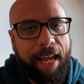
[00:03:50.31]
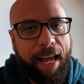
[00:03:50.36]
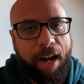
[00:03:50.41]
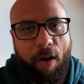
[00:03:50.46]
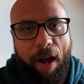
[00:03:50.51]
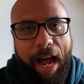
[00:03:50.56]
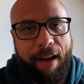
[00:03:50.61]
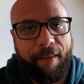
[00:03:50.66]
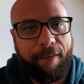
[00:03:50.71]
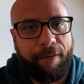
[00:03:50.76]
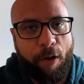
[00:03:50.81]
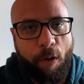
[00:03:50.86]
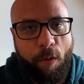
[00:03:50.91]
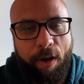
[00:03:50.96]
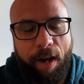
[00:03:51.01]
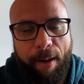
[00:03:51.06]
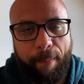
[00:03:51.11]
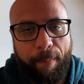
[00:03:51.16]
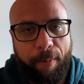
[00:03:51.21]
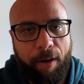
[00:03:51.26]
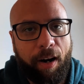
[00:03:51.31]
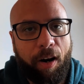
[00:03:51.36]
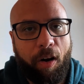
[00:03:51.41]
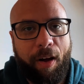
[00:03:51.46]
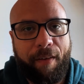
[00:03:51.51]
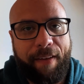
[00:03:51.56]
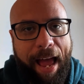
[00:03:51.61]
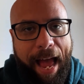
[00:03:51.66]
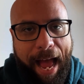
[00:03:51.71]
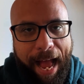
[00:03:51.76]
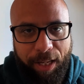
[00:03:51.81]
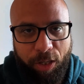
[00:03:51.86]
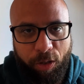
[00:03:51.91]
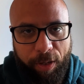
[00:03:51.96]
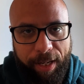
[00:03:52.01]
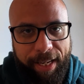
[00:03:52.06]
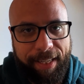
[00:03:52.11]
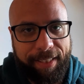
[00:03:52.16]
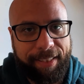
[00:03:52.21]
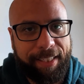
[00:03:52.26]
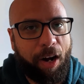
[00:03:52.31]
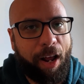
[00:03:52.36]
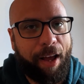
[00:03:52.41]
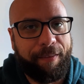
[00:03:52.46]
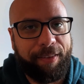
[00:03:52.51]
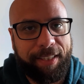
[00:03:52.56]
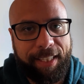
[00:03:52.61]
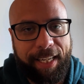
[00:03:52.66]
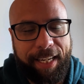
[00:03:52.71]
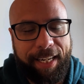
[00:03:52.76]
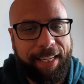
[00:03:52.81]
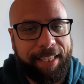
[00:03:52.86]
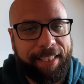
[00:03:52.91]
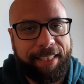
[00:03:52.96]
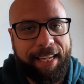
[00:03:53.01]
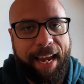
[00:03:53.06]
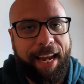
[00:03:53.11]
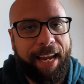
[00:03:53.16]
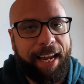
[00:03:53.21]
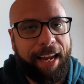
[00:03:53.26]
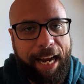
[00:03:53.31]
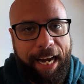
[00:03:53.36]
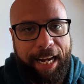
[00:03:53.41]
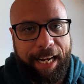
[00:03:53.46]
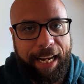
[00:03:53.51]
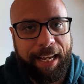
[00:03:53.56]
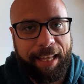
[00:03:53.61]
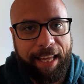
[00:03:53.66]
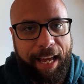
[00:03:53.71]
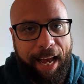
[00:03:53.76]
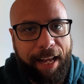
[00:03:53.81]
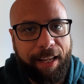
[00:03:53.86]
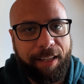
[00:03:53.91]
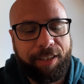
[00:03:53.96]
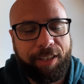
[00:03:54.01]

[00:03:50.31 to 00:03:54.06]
I don't have phone number, I don't have address, I don't have city, state, any of that.